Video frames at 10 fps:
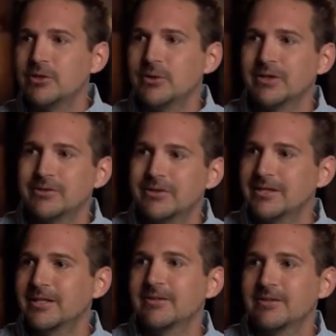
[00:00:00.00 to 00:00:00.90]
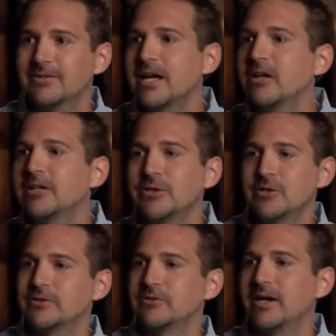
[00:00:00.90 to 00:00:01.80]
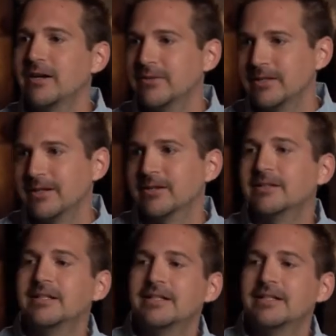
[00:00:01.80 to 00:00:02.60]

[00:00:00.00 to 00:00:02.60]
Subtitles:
and you can sit in there and see how long you can survive in there.